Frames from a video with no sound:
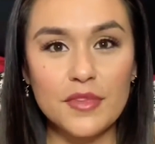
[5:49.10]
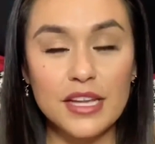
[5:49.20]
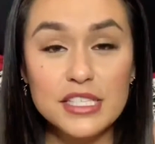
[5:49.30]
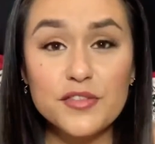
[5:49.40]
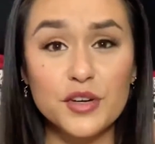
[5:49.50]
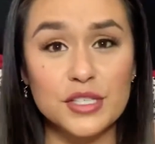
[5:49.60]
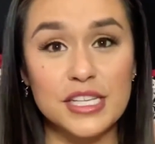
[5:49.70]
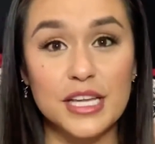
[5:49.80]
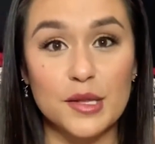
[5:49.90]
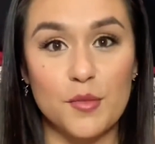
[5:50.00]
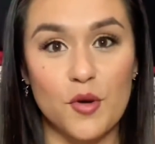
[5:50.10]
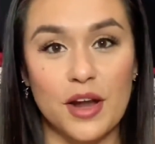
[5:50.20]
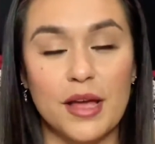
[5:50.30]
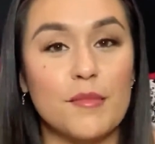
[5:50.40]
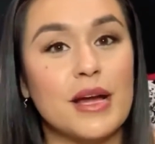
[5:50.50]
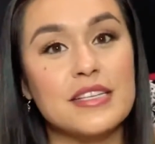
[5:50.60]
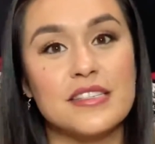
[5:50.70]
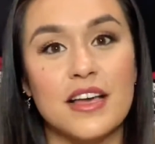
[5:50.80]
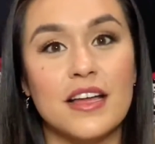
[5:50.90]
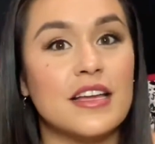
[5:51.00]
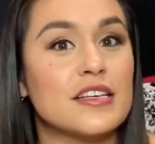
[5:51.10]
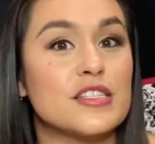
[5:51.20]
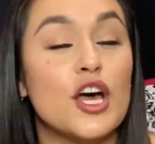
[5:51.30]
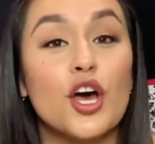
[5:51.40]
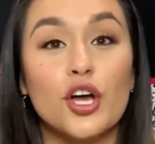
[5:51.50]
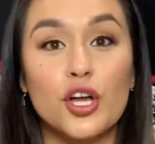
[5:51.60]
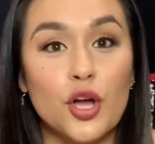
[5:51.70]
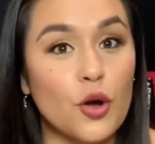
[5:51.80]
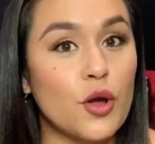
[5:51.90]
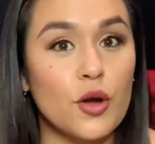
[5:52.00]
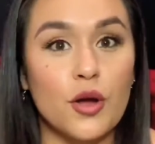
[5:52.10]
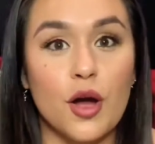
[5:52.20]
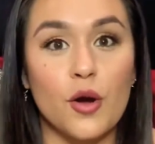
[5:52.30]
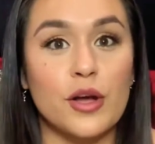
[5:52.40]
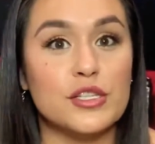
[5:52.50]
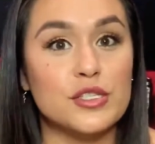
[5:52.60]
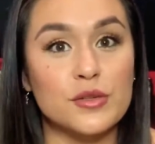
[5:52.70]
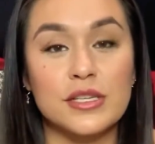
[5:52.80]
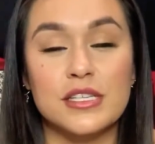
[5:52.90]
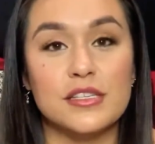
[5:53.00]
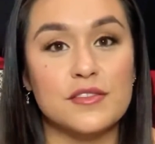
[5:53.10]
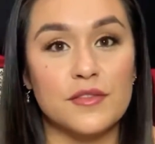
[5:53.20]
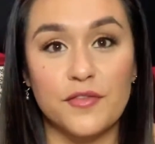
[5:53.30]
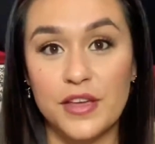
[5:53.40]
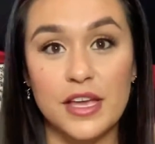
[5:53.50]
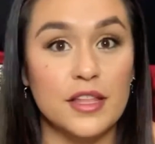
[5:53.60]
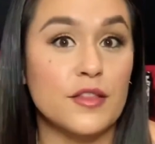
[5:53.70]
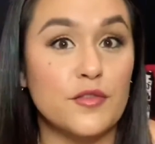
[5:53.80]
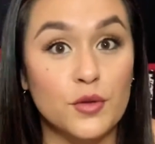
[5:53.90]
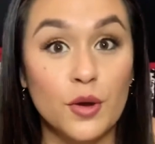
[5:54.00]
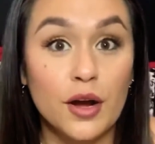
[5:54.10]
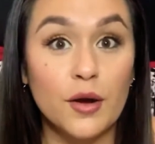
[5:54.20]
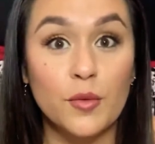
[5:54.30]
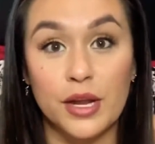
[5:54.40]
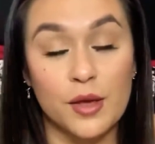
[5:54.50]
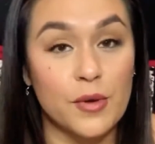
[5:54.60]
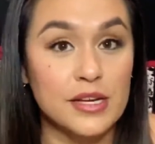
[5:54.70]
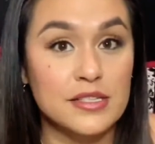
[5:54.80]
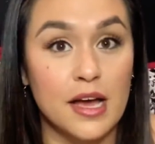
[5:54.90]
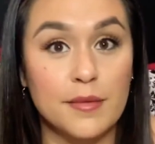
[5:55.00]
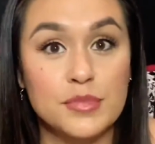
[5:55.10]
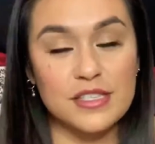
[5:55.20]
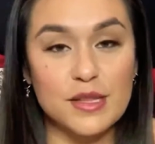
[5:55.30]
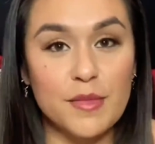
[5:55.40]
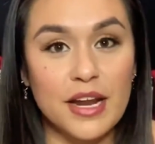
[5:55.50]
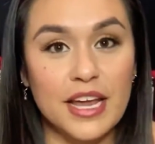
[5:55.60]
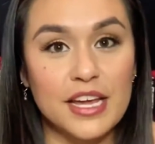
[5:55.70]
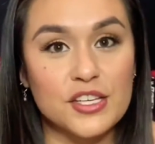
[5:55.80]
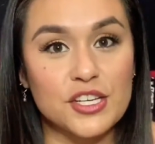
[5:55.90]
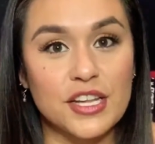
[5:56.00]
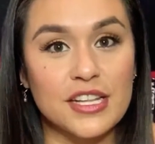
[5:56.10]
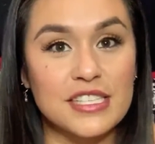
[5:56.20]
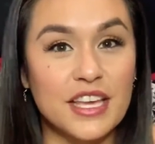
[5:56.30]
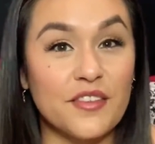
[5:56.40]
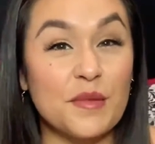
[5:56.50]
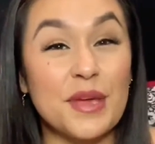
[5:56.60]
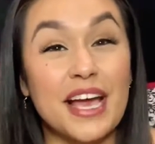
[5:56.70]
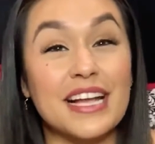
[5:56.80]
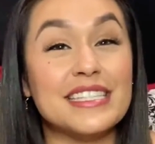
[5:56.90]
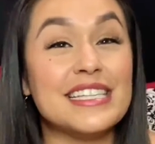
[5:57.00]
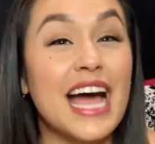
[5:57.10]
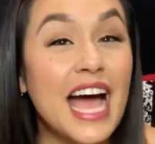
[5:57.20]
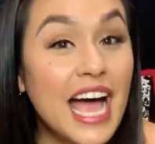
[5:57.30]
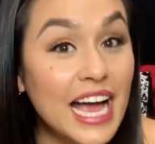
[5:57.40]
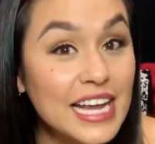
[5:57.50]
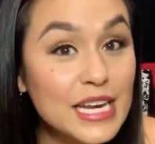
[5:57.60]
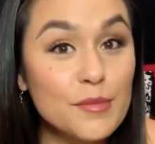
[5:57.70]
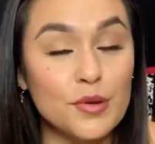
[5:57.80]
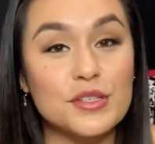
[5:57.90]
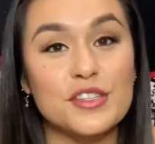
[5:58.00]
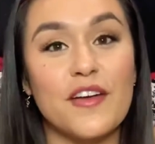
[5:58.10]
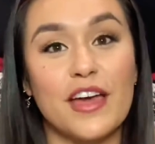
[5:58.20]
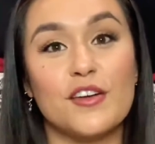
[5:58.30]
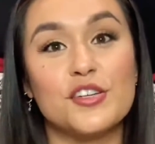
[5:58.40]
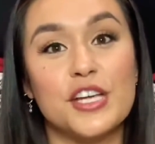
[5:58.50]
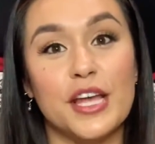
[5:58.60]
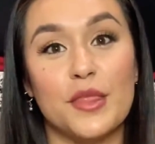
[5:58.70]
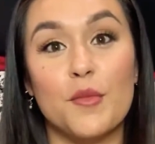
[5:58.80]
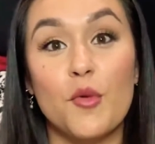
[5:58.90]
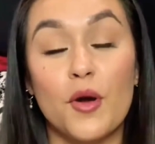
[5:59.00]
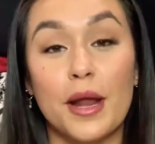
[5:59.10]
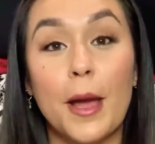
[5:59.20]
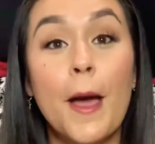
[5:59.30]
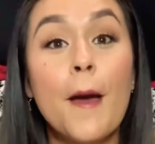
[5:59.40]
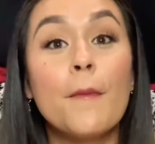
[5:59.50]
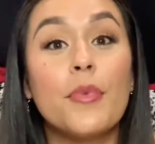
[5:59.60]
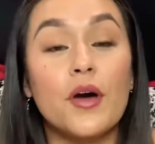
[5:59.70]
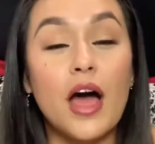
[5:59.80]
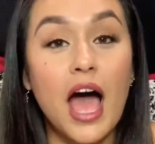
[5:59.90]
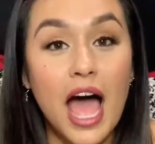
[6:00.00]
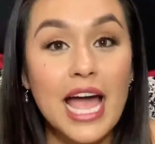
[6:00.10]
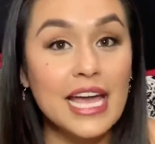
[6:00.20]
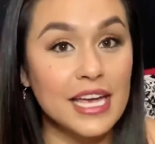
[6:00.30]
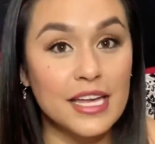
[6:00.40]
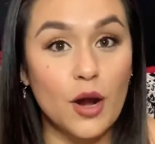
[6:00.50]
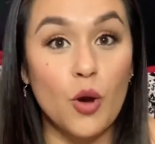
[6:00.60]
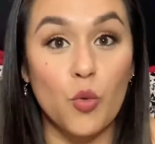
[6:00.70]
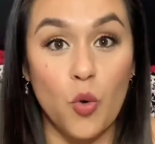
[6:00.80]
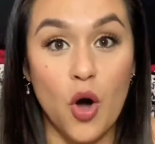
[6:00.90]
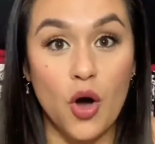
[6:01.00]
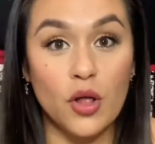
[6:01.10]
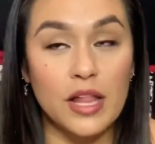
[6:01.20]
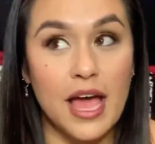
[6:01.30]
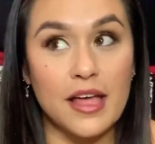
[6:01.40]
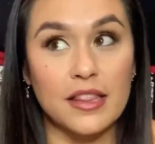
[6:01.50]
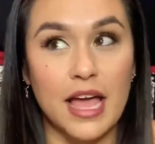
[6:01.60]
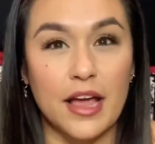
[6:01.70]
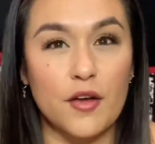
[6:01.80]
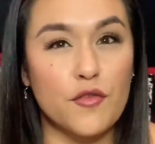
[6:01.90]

it's first thing in the morning and my son is go, go, go as soon as his feet hit the floor when he wakes up. It's the medication that's giving me a tiny burst of energy in the morning. But I hit a wall at like